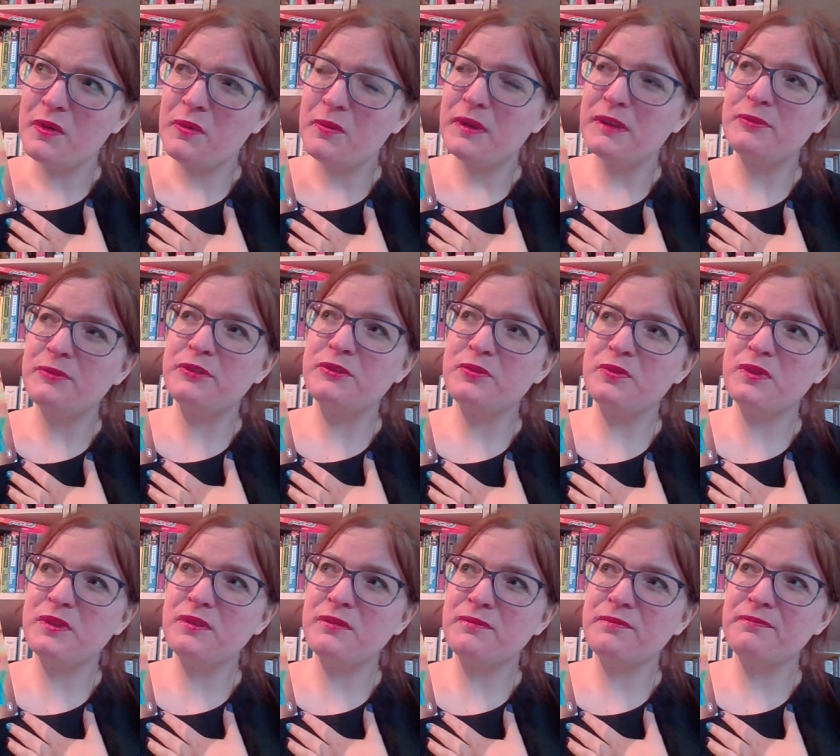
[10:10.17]
I suppose
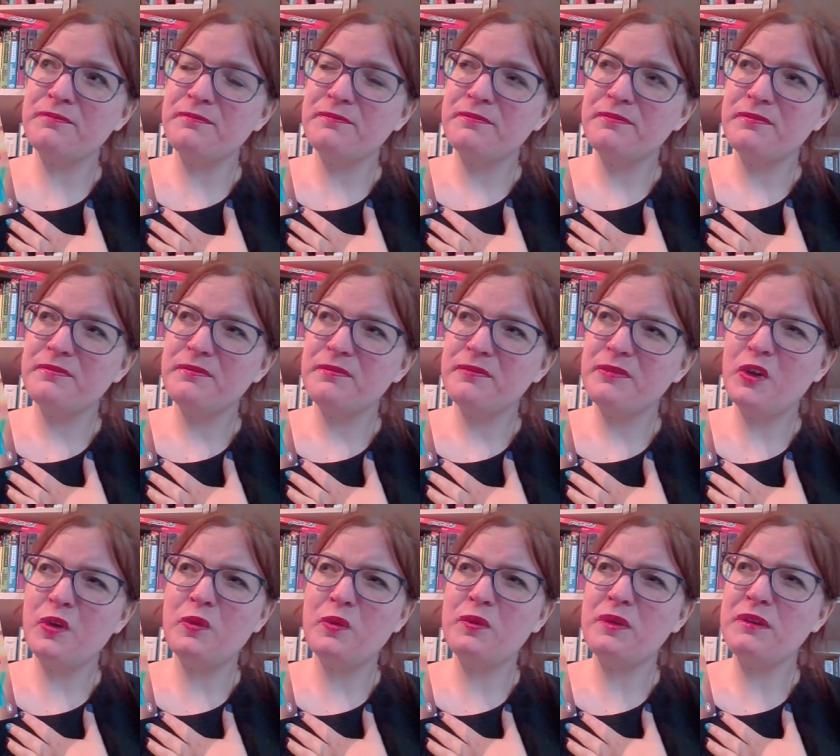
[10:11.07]

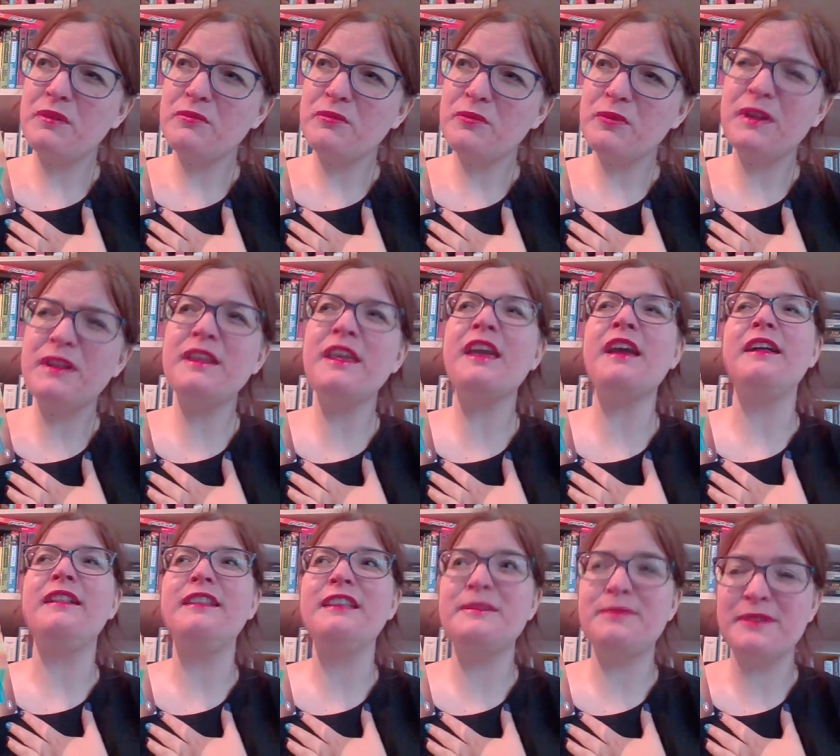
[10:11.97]
no. We, well,
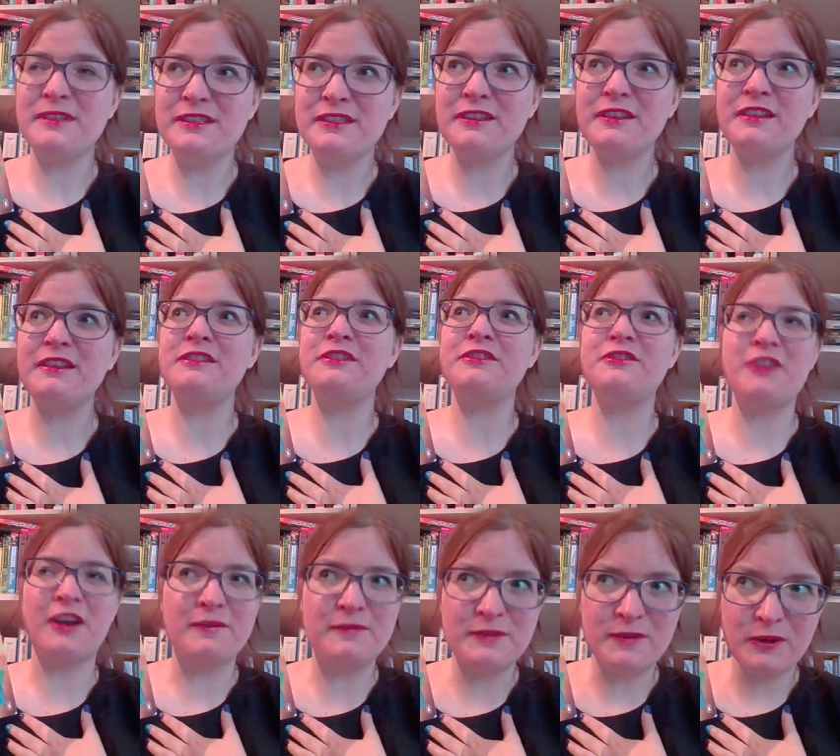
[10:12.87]
yeah, Elizabeth is
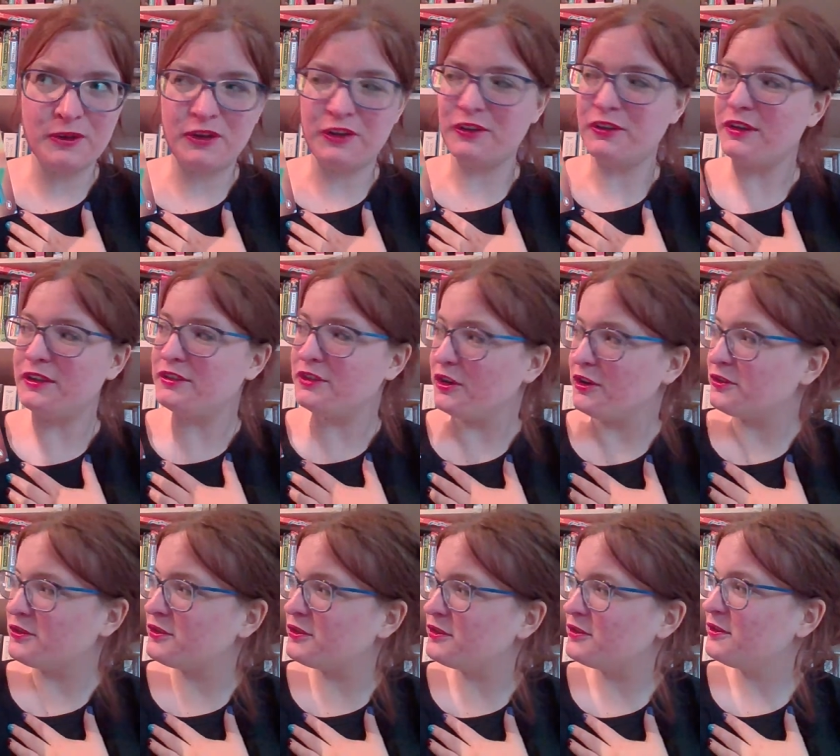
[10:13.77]
as
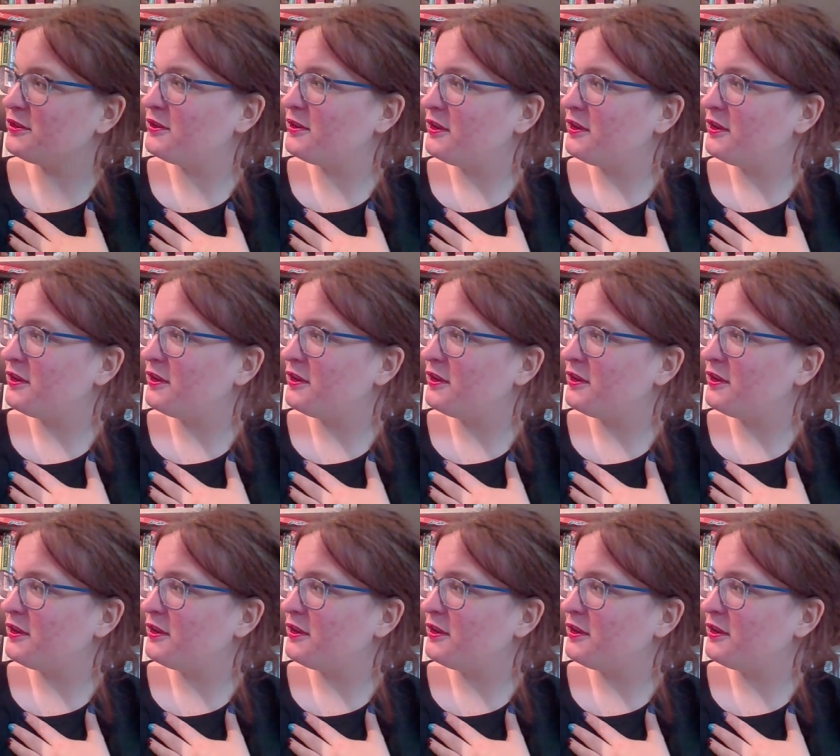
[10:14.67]
hot,